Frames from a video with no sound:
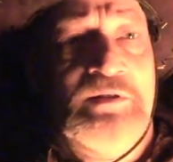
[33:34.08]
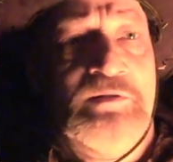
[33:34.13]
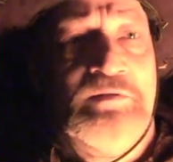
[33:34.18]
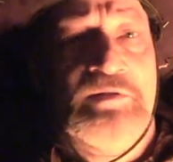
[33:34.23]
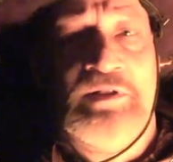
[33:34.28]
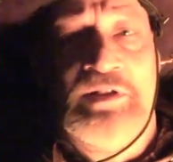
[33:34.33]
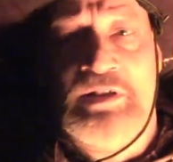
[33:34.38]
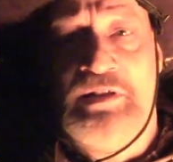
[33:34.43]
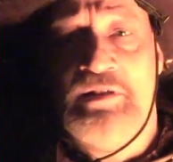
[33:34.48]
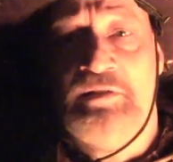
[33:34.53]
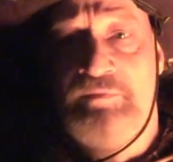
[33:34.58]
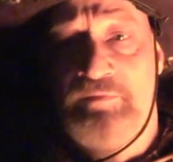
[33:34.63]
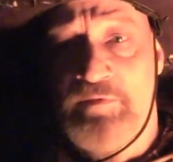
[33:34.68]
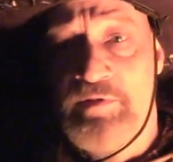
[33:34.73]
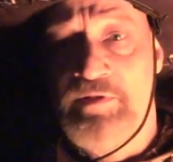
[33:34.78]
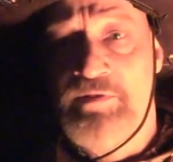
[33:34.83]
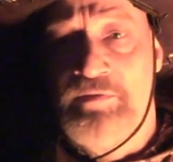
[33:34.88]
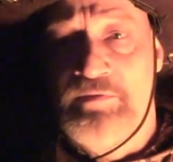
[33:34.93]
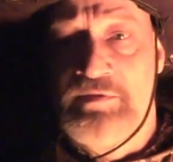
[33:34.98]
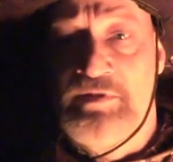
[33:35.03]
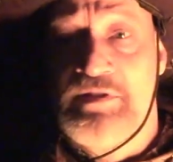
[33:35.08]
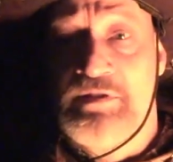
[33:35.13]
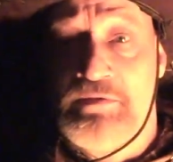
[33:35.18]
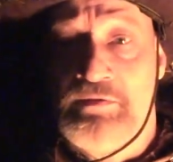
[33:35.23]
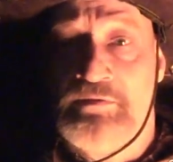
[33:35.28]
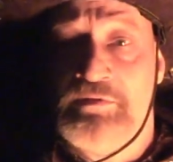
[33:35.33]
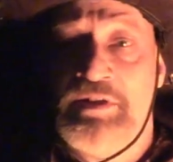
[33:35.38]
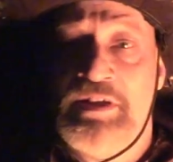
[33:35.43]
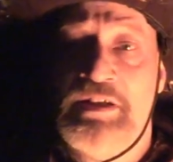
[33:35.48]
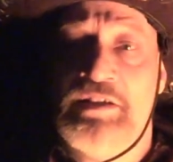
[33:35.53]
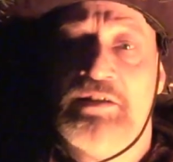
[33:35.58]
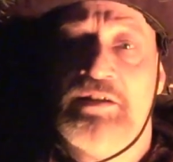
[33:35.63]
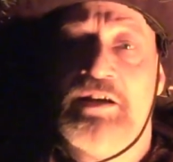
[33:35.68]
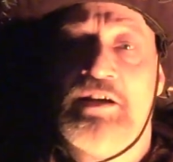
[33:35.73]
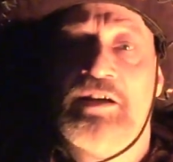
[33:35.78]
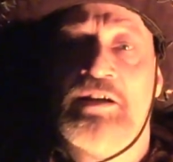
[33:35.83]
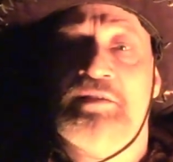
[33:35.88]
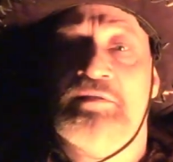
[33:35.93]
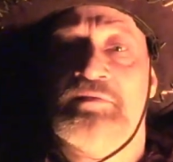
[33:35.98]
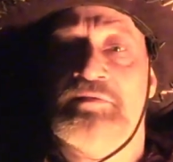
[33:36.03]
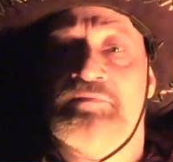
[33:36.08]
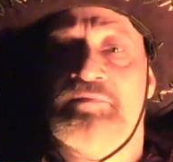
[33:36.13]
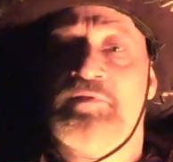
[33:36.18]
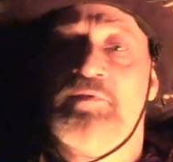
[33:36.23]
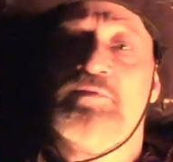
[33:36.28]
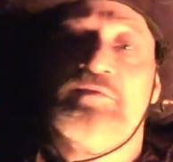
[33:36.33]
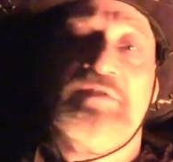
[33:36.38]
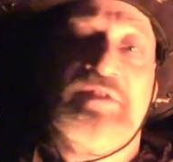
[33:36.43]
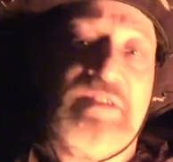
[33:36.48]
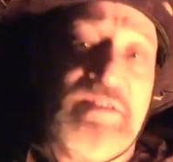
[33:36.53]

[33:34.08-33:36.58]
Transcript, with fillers: well, he lived with her until he died. Of course,